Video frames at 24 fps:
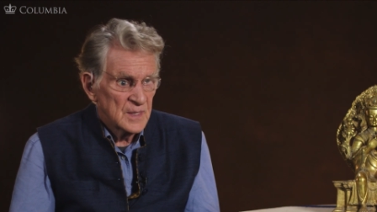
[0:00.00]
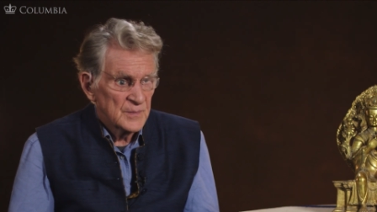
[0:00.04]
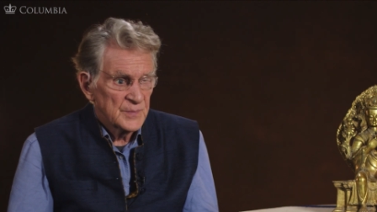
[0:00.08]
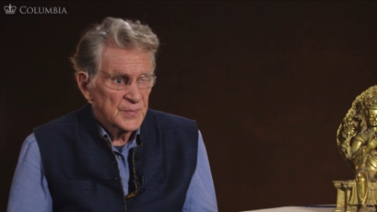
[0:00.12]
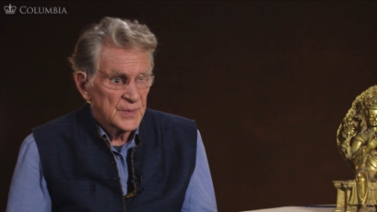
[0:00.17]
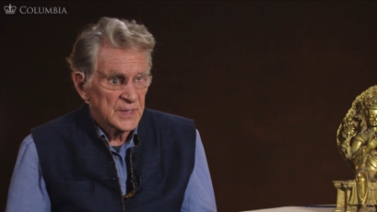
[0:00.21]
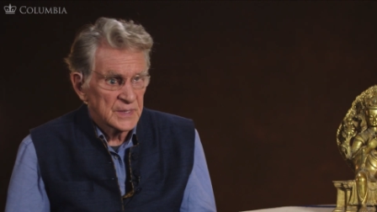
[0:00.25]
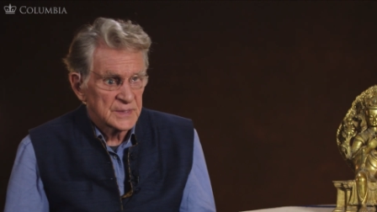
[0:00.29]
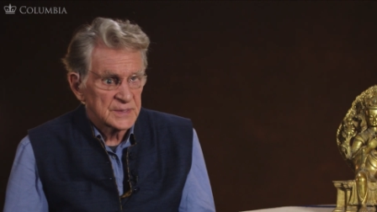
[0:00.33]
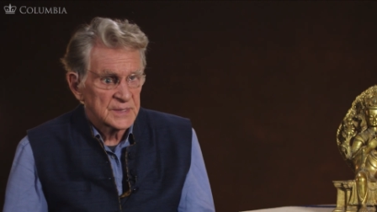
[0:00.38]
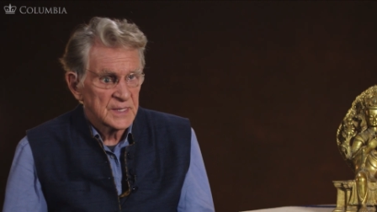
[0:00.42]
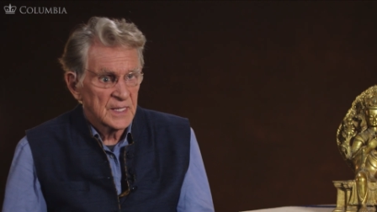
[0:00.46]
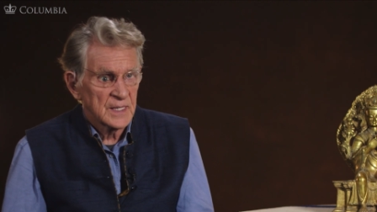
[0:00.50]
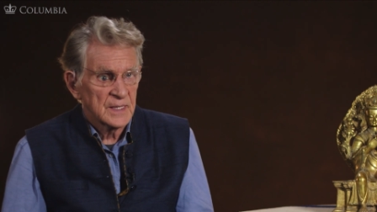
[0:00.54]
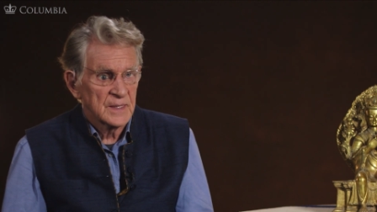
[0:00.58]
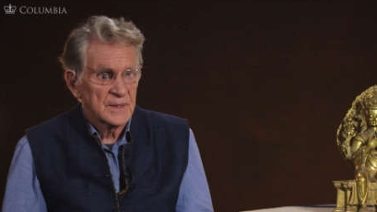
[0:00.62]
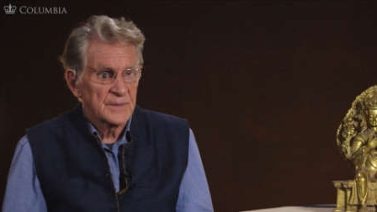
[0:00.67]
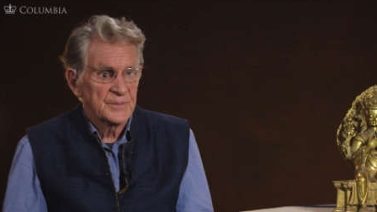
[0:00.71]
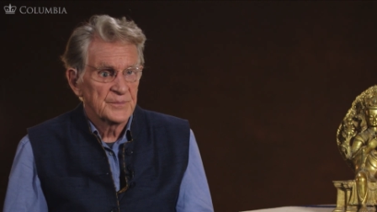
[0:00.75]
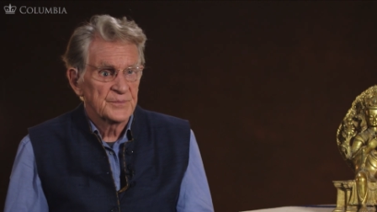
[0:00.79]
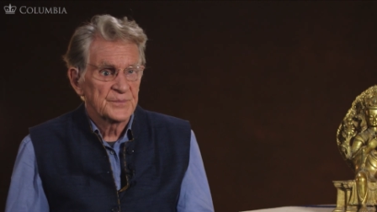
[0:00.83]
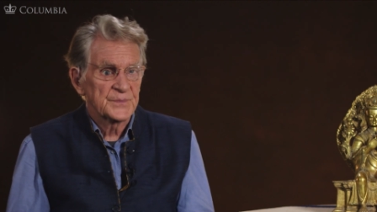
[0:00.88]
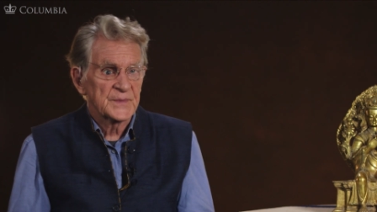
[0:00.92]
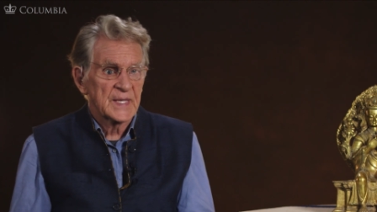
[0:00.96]
But
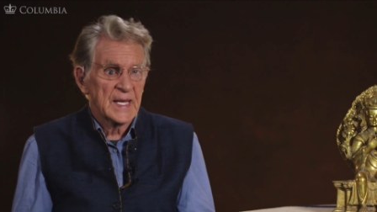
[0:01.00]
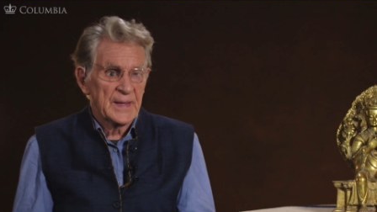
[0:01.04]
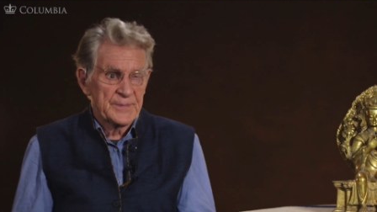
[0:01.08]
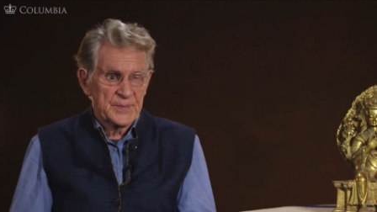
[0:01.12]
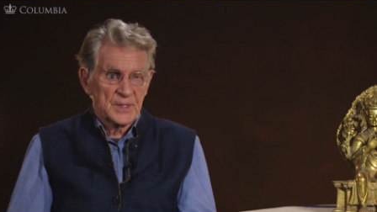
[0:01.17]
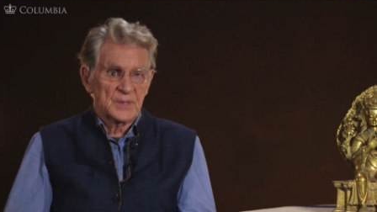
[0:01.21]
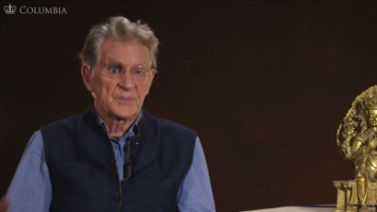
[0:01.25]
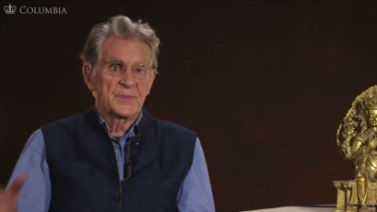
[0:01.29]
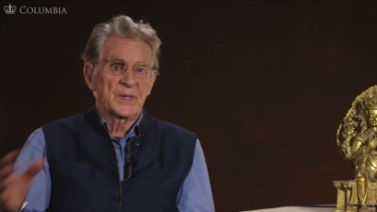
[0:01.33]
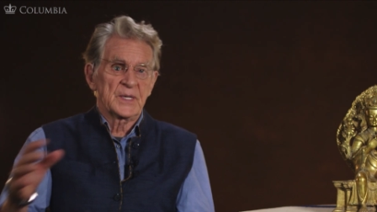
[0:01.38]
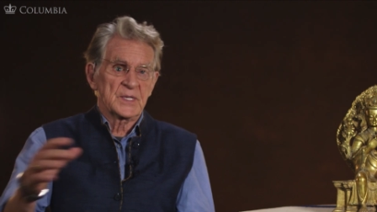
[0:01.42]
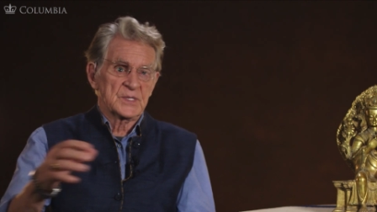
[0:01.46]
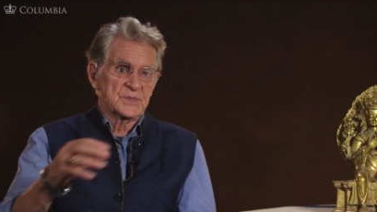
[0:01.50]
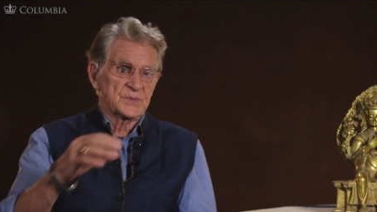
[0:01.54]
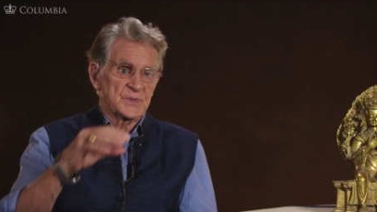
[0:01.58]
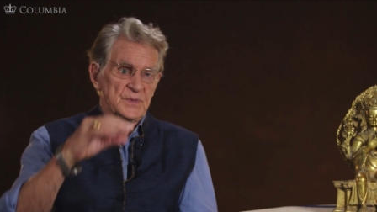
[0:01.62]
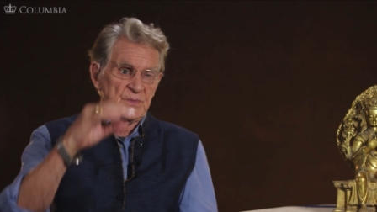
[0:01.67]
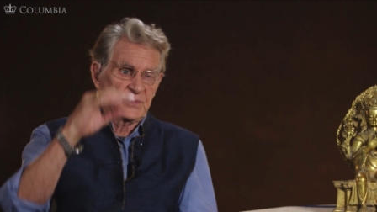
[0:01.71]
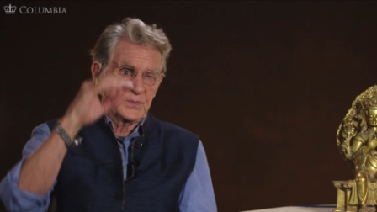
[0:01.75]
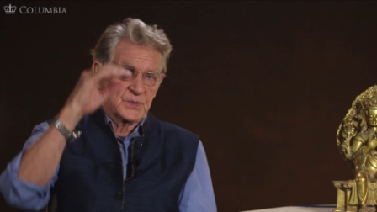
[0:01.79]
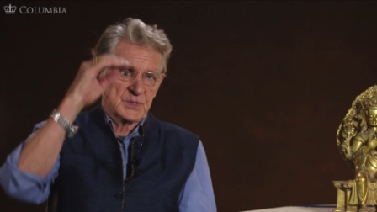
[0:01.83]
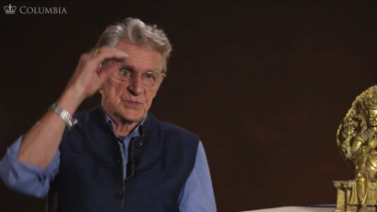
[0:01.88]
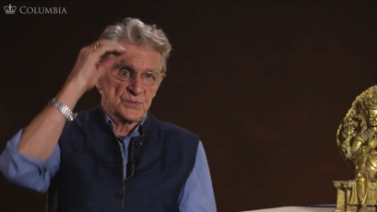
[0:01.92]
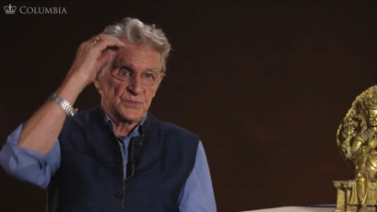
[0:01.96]
um, capital
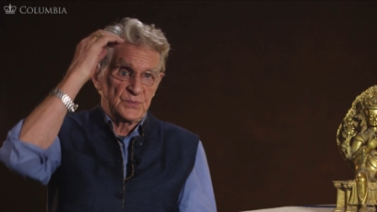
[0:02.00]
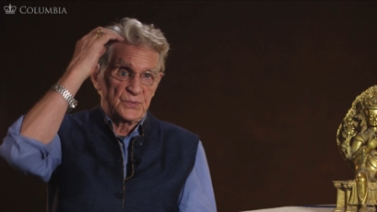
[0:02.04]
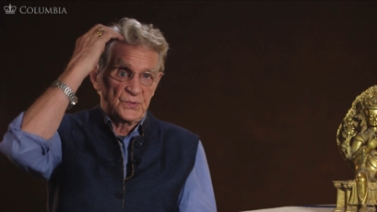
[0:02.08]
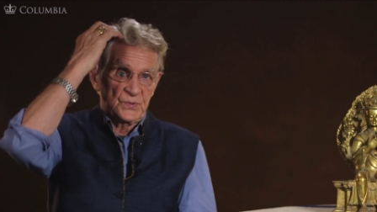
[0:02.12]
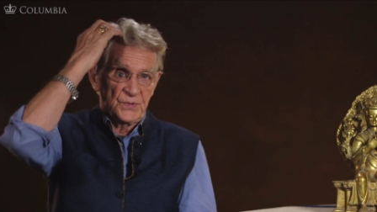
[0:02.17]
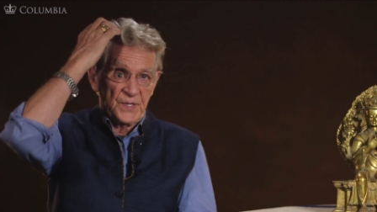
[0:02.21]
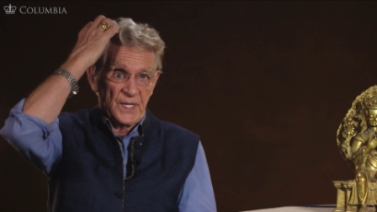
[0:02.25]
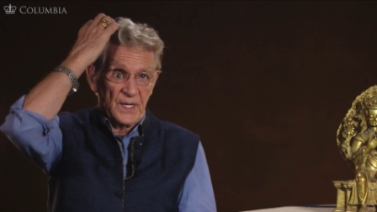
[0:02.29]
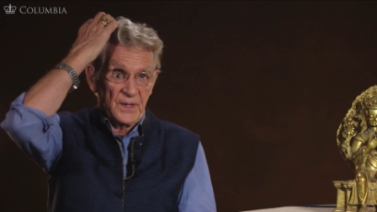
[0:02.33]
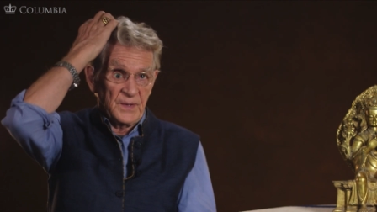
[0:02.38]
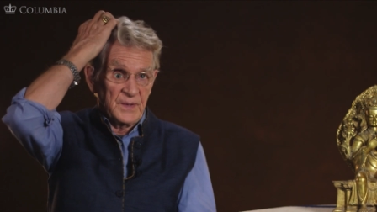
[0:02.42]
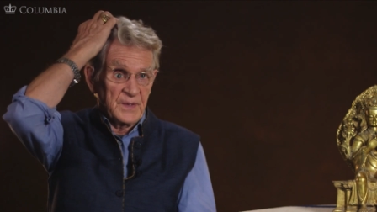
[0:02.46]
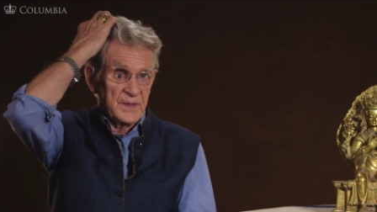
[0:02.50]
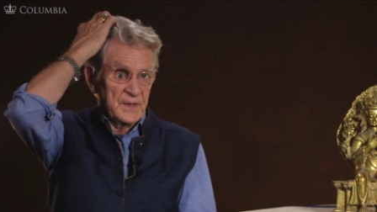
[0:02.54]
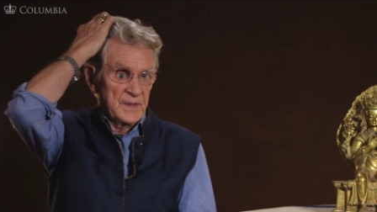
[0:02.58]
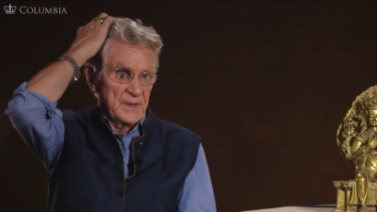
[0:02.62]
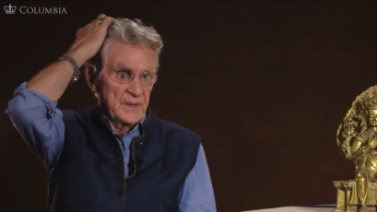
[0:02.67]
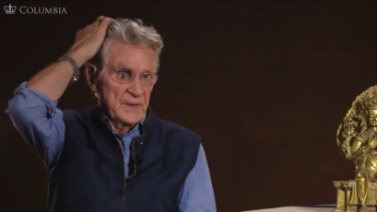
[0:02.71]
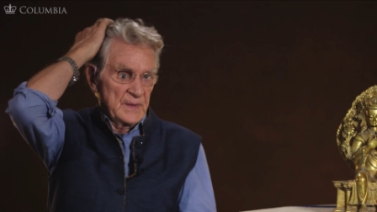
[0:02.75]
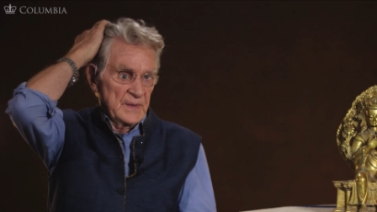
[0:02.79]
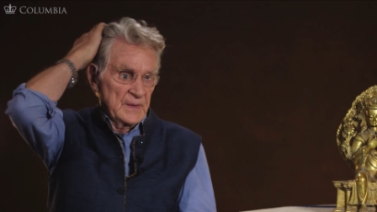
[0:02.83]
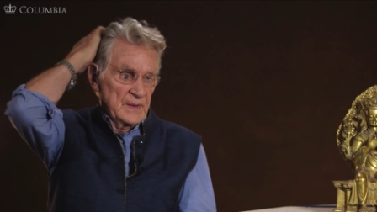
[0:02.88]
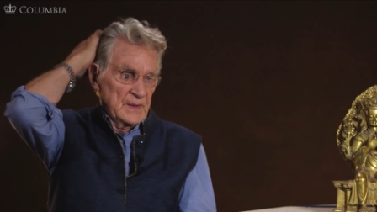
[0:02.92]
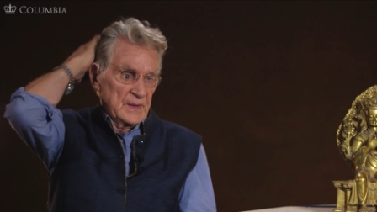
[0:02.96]
punishment was ruled out.
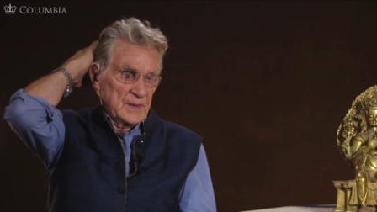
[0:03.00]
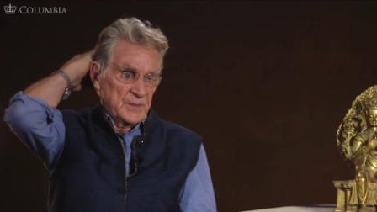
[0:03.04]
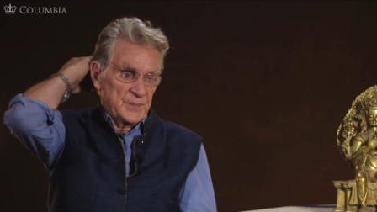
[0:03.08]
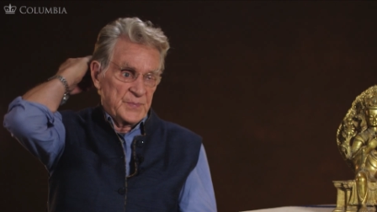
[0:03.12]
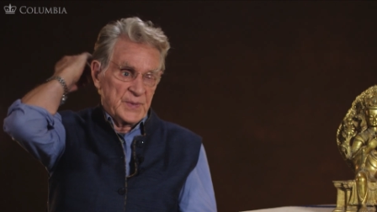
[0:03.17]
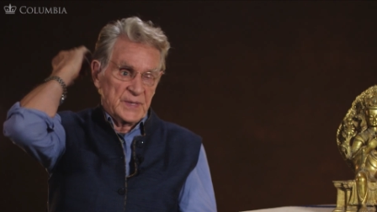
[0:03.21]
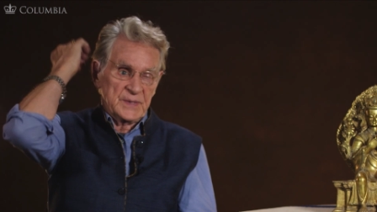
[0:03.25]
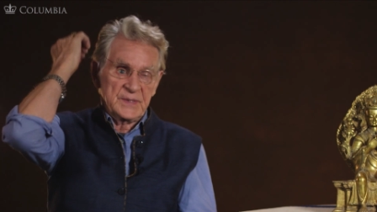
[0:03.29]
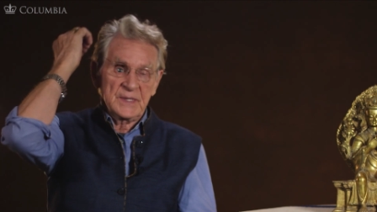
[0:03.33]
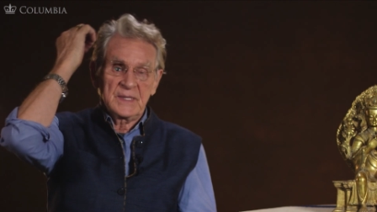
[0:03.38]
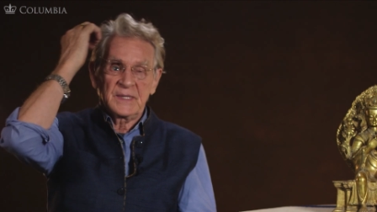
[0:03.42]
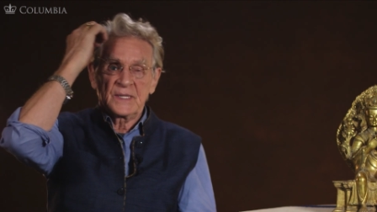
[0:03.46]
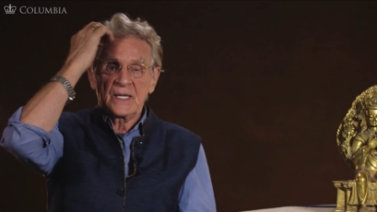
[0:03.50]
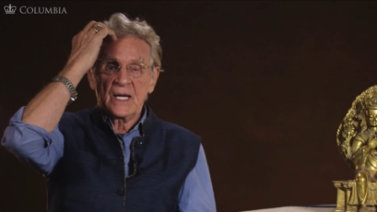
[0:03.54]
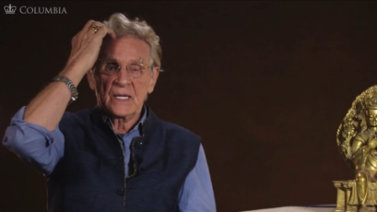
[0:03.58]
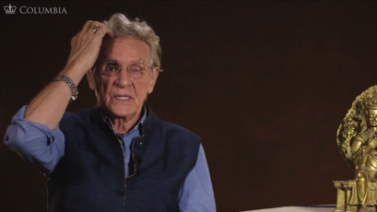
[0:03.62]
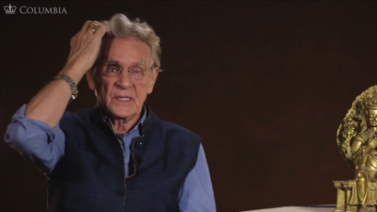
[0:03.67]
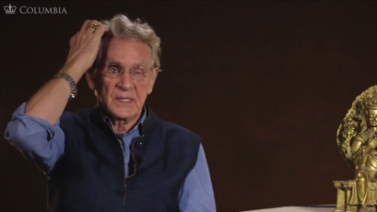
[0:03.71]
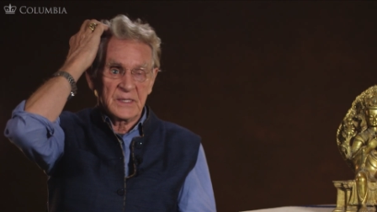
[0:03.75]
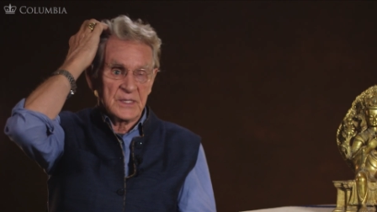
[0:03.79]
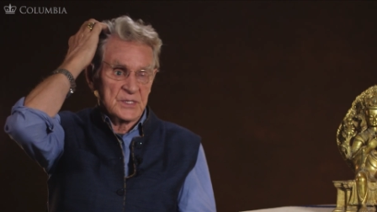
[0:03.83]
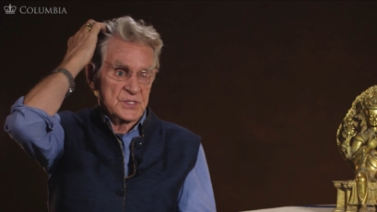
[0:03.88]
But not in